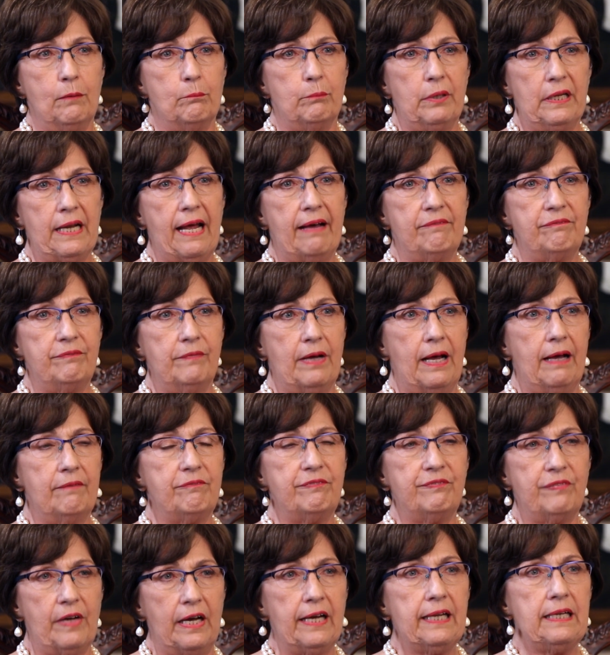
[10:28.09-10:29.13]
but
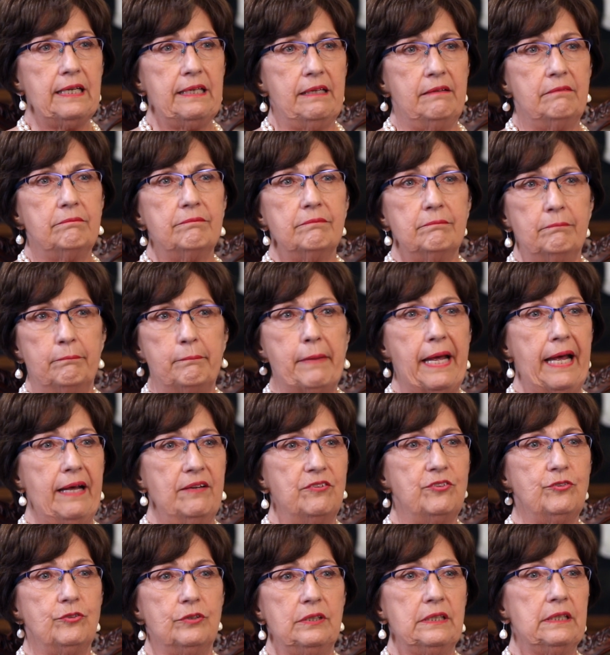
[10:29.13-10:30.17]
I've finally
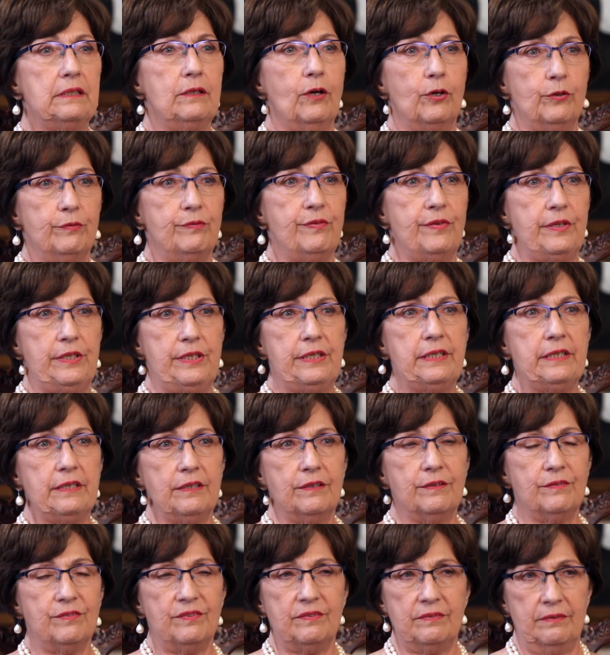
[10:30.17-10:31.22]
mastered it over the
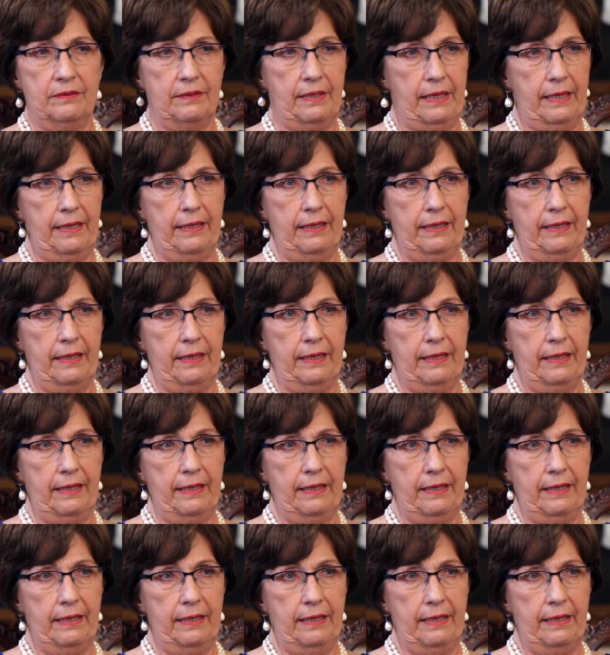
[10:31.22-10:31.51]
years,